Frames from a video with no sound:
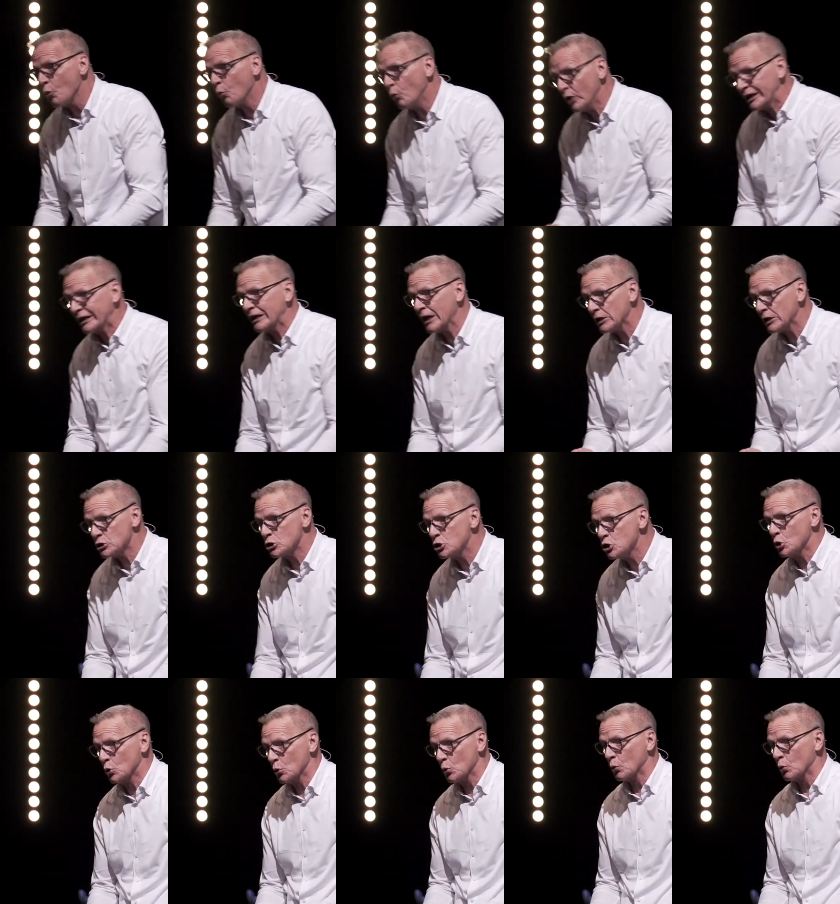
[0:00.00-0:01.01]
we can
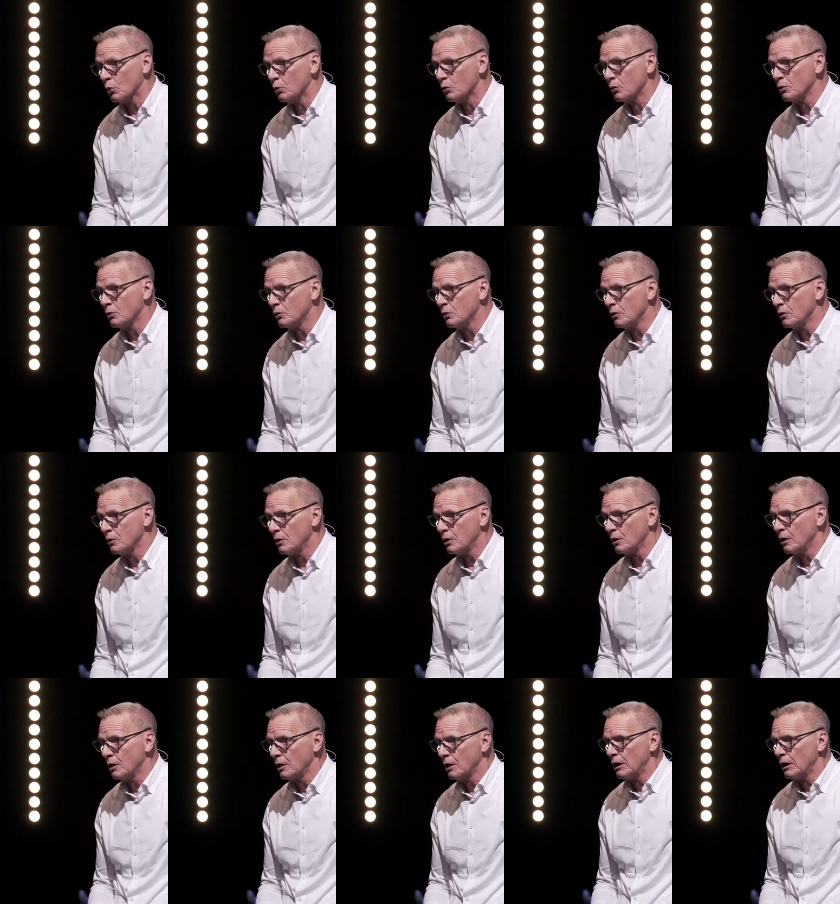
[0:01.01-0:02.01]
do.
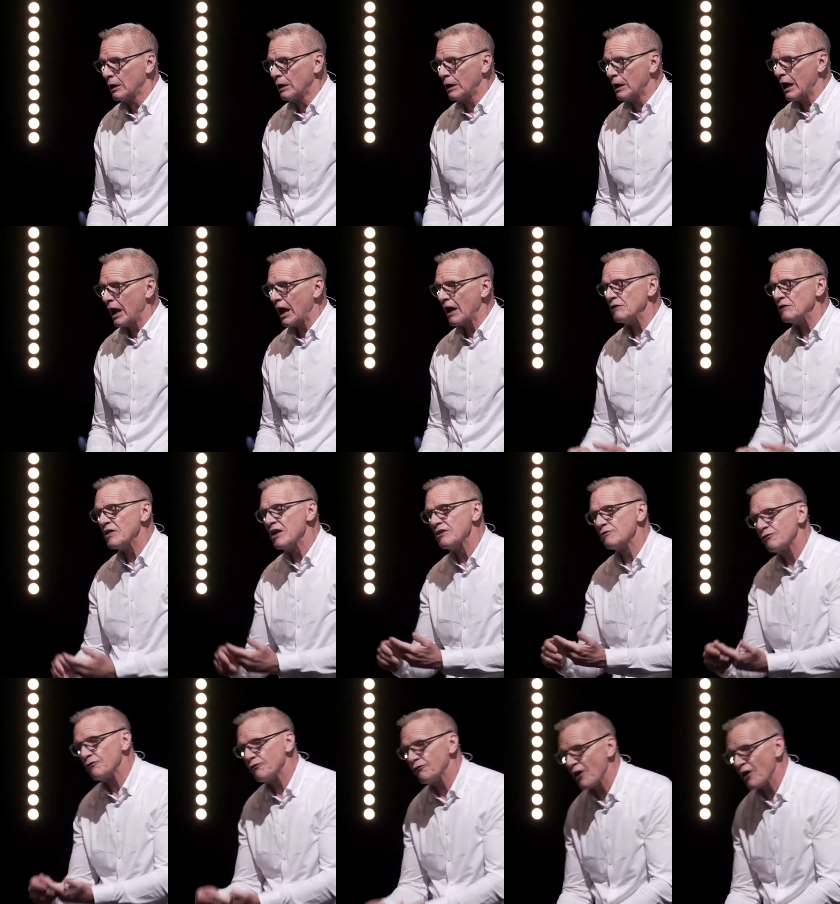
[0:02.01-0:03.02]
And then
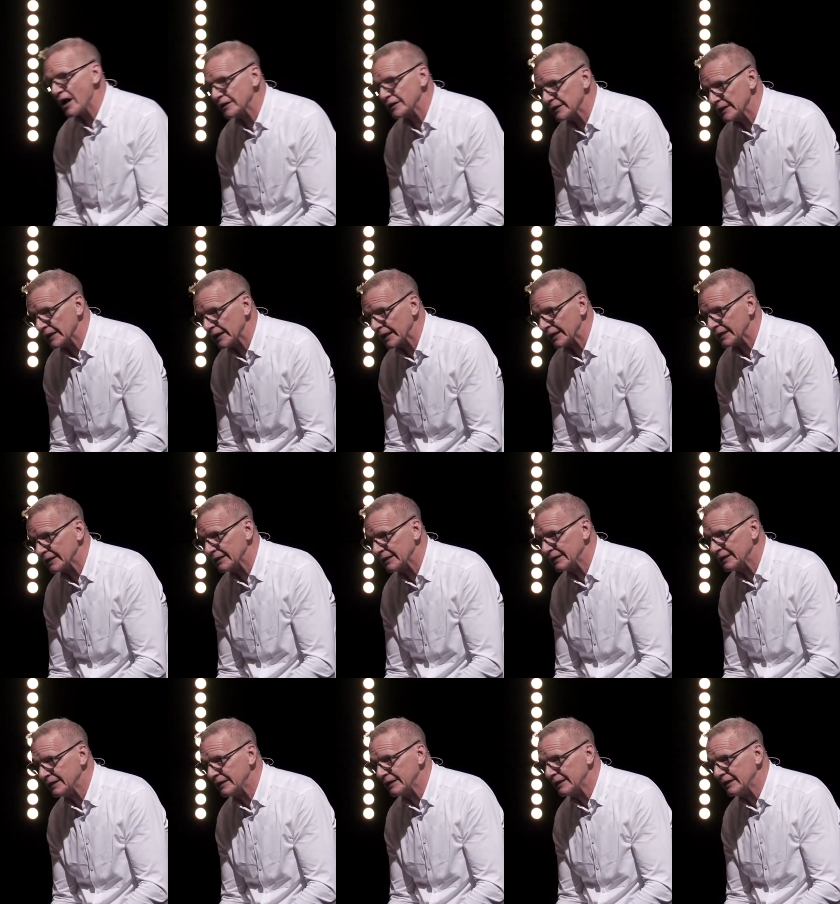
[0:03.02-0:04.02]
finally,
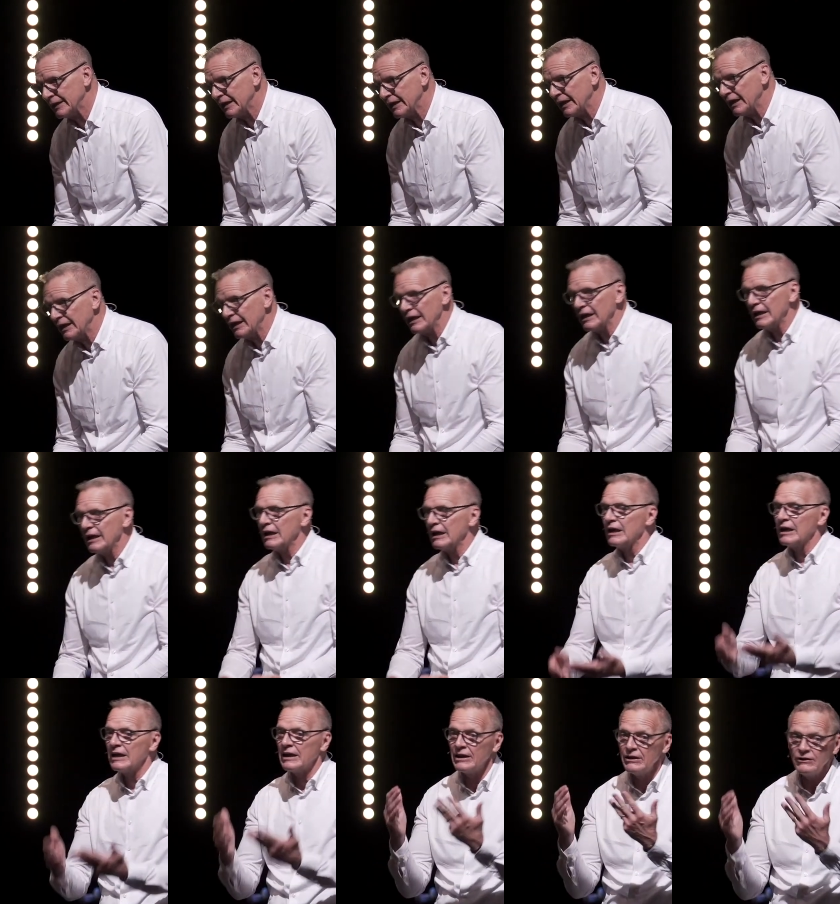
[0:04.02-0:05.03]

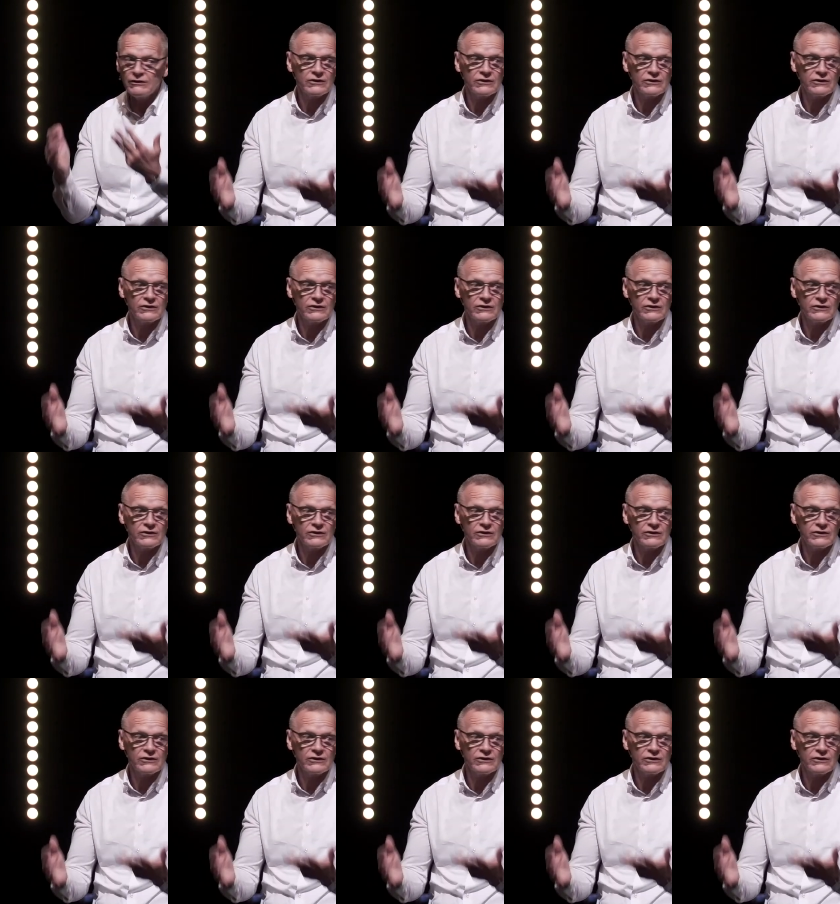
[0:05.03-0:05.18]
his